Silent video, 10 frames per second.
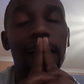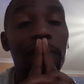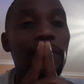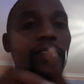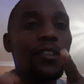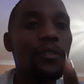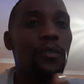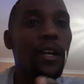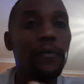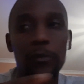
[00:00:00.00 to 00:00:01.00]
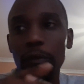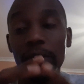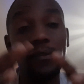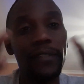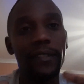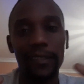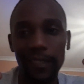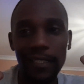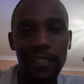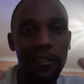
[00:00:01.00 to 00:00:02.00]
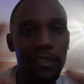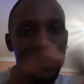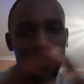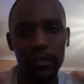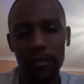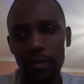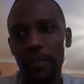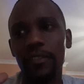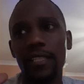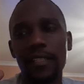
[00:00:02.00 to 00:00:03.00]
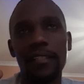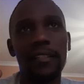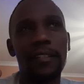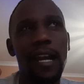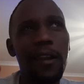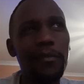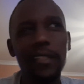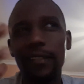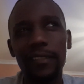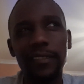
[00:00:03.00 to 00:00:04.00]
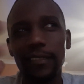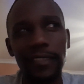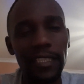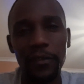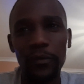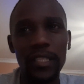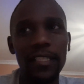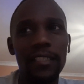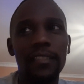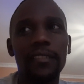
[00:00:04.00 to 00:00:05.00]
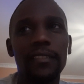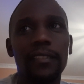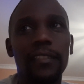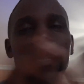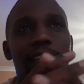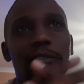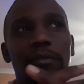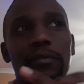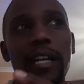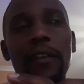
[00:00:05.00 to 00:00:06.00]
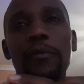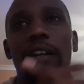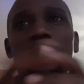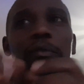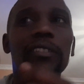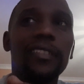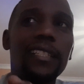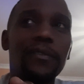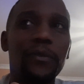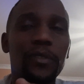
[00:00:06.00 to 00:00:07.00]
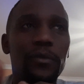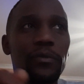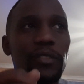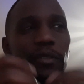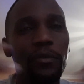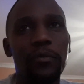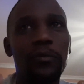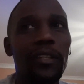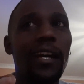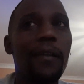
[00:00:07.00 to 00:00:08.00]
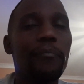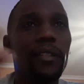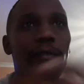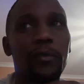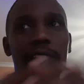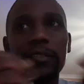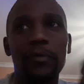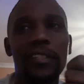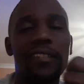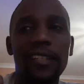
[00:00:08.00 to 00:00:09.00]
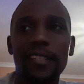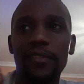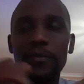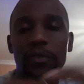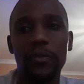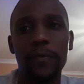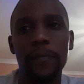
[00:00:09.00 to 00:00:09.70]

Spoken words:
don't even know. We've never even sat down and talked about how did this thing really get. How was it for you? What happened? What changed for you?